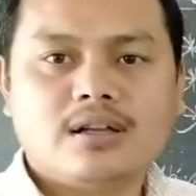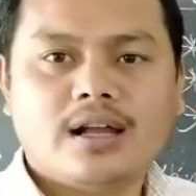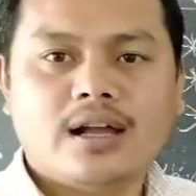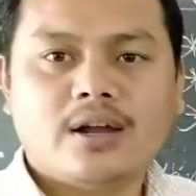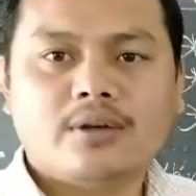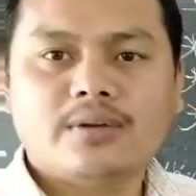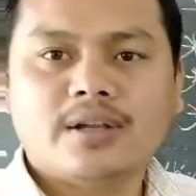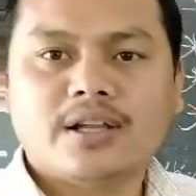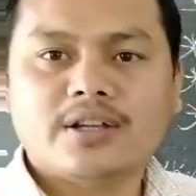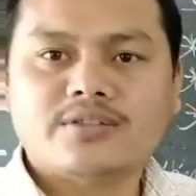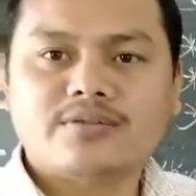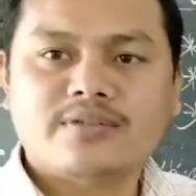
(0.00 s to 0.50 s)

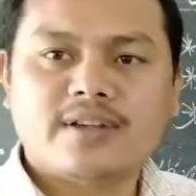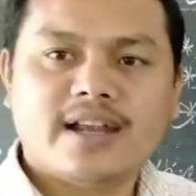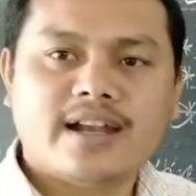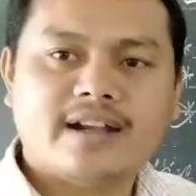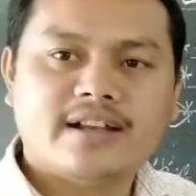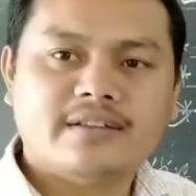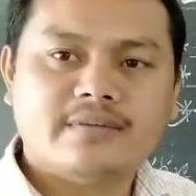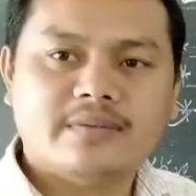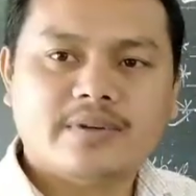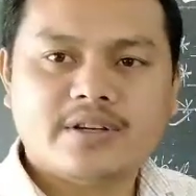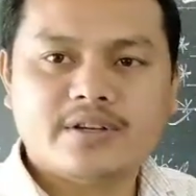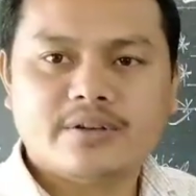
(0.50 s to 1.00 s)
I would like to
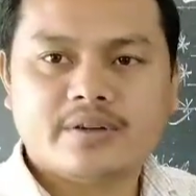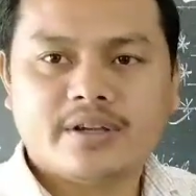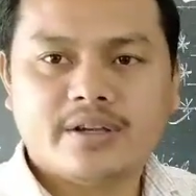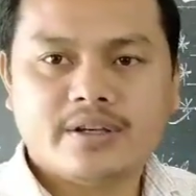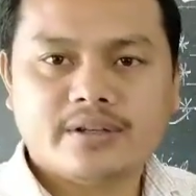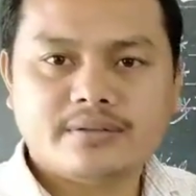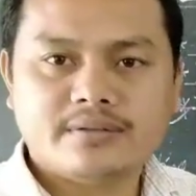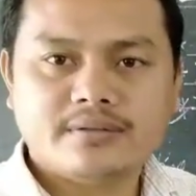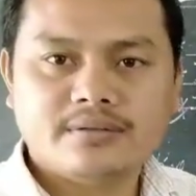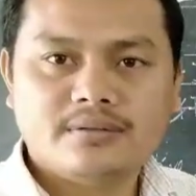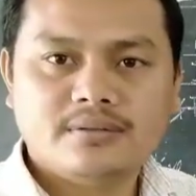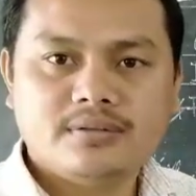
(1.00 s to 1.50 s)
end the video
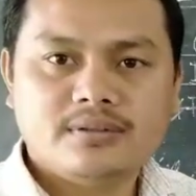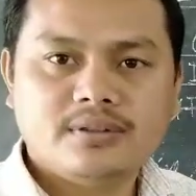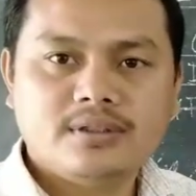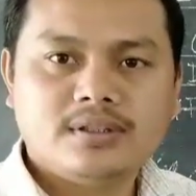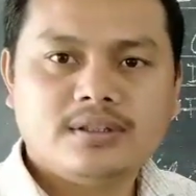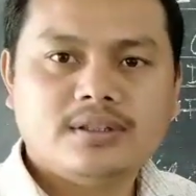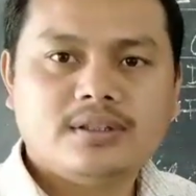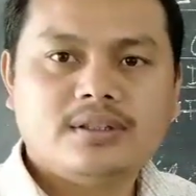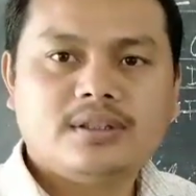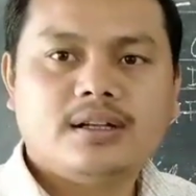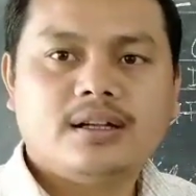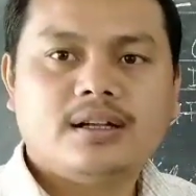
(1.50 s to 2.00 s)
here.
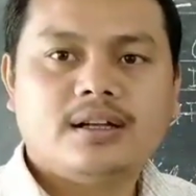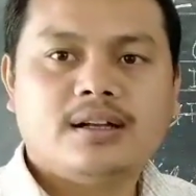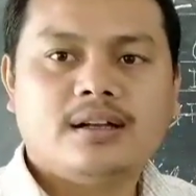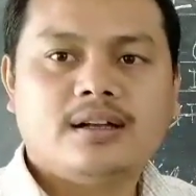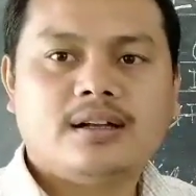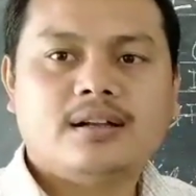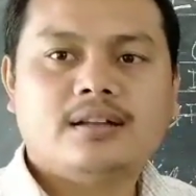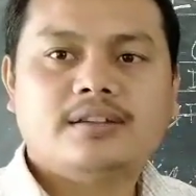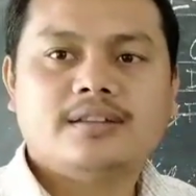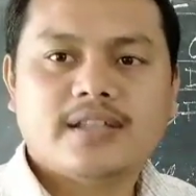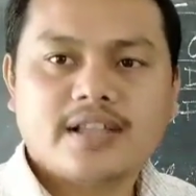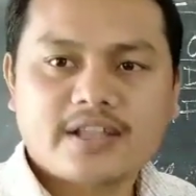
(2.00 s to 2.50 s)

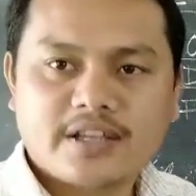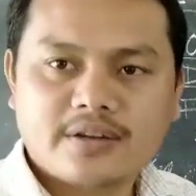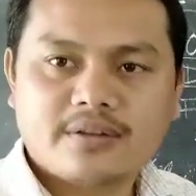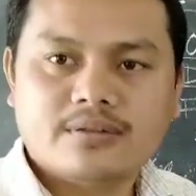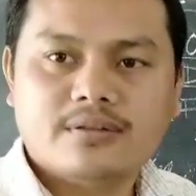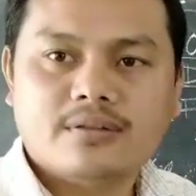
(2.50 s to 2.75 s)
Thank